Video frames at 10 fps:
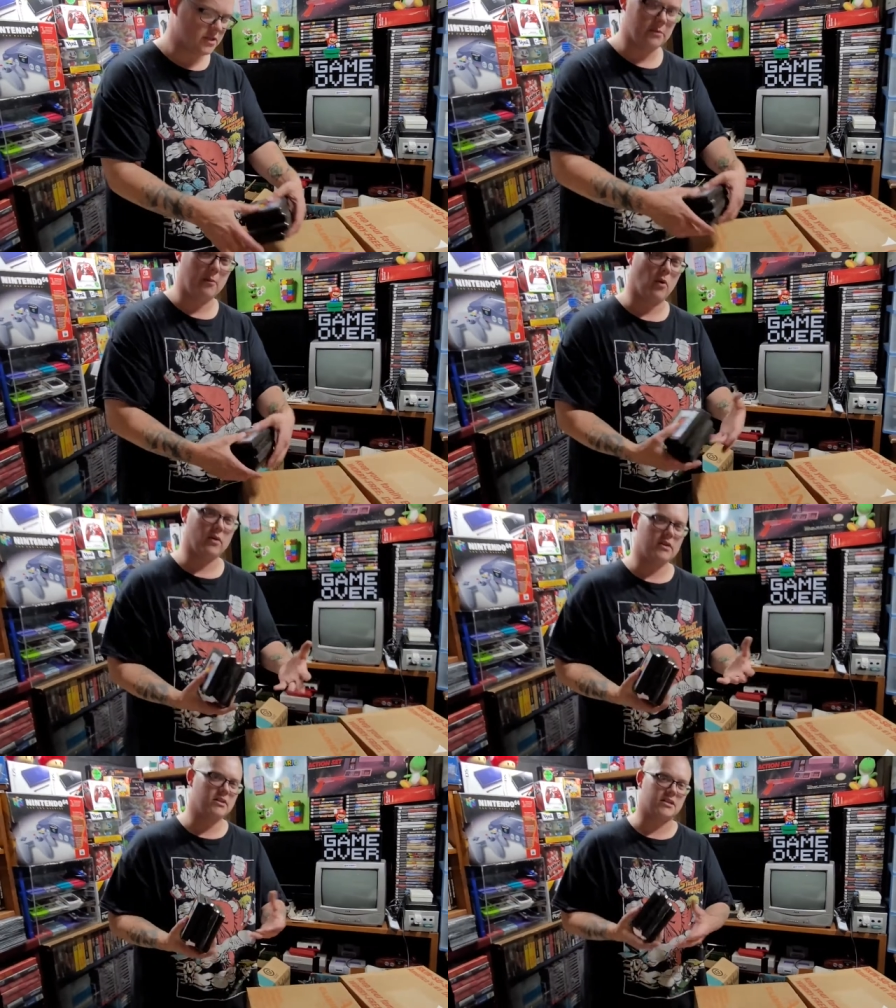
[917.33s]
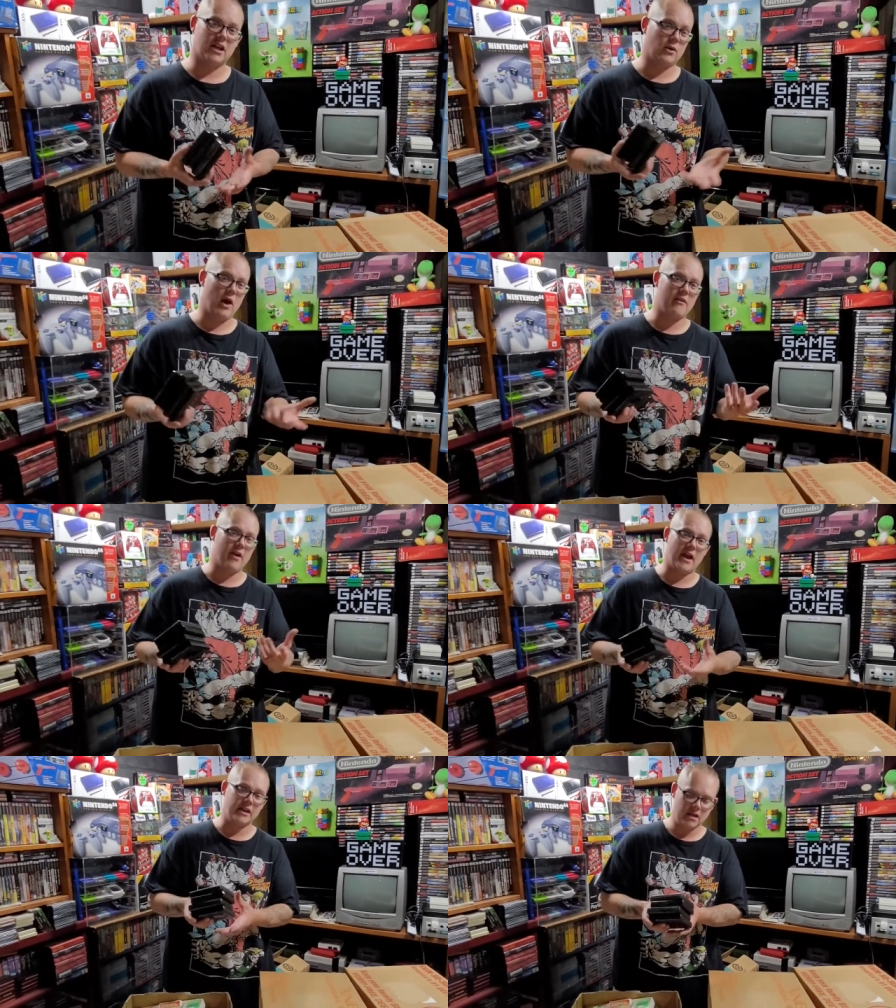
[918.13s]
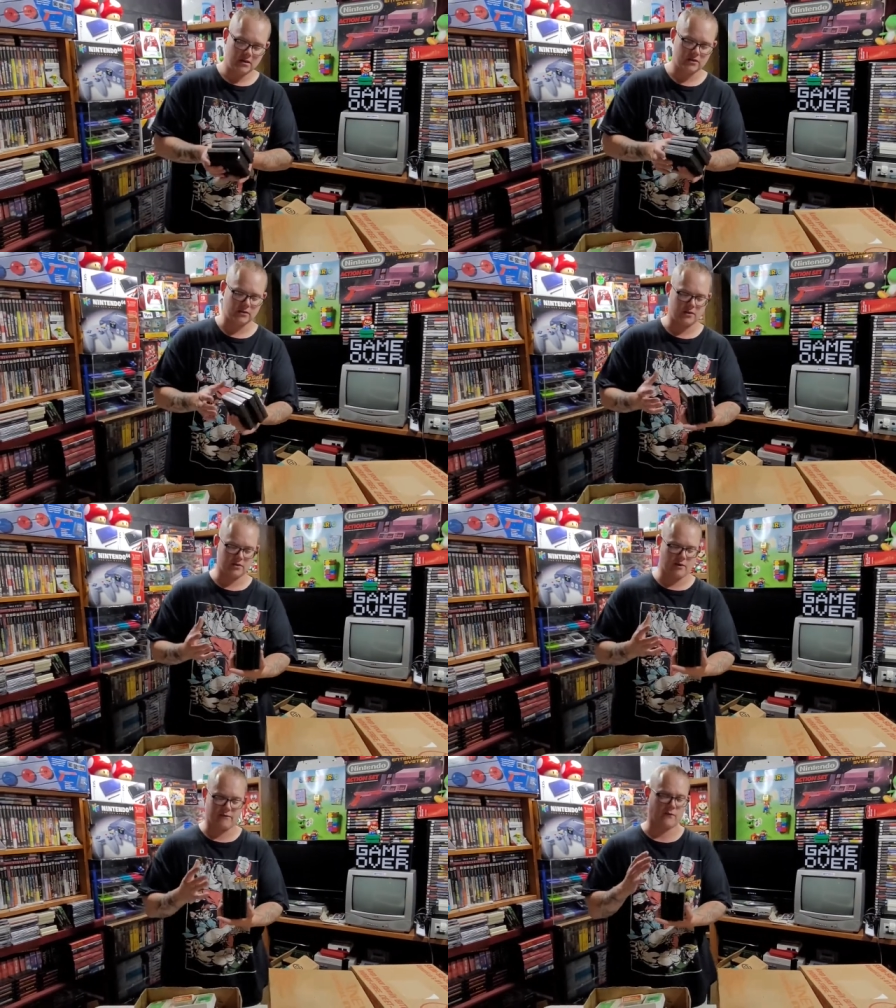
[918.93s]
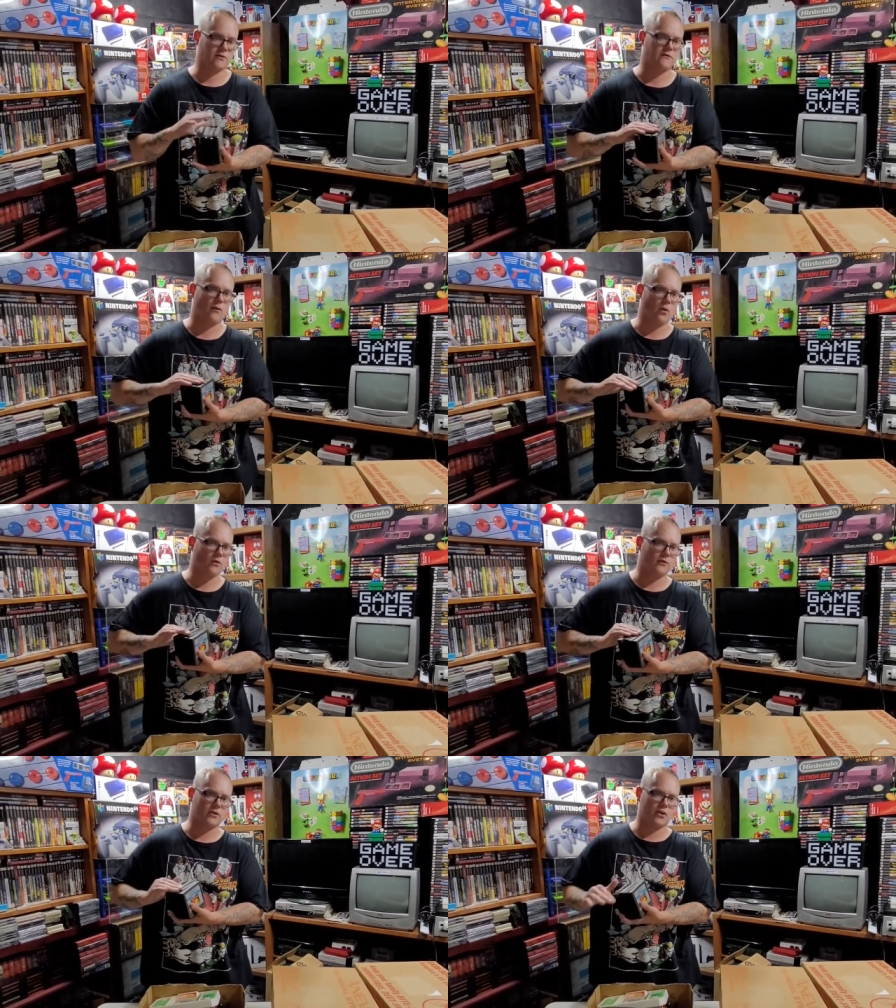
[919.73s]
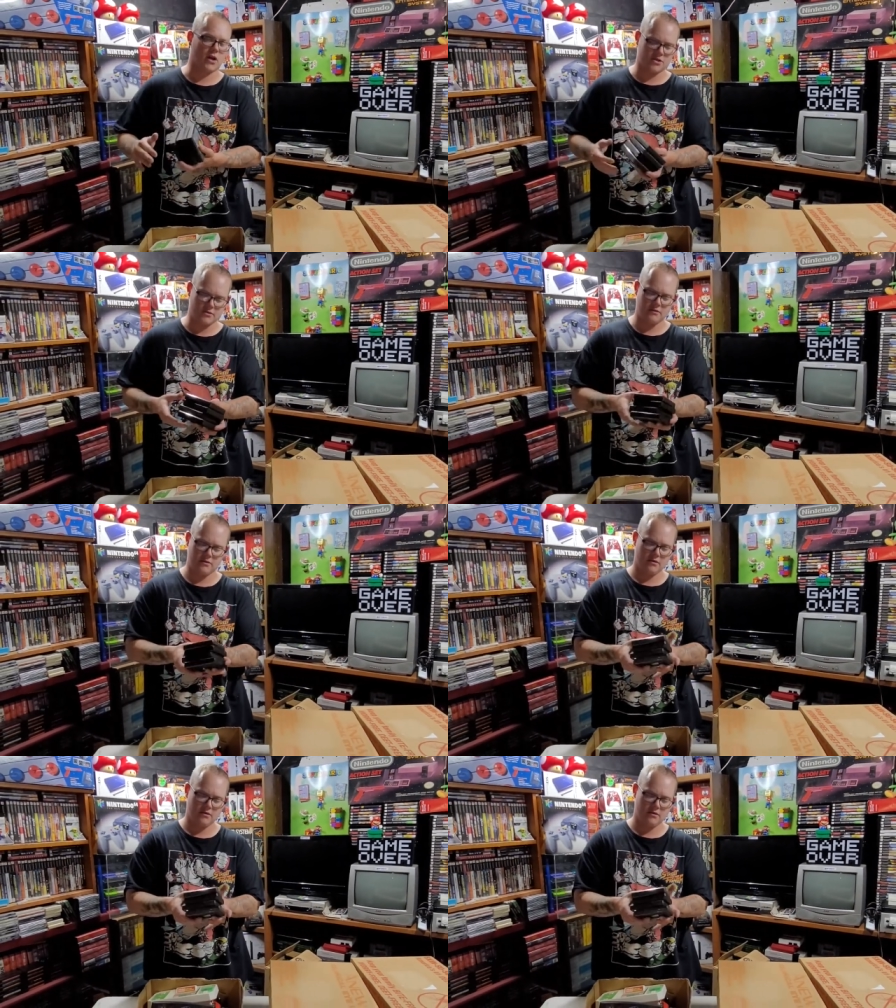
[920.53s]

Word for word: little bit more of these because I don't have any, so these are my first four for the collection.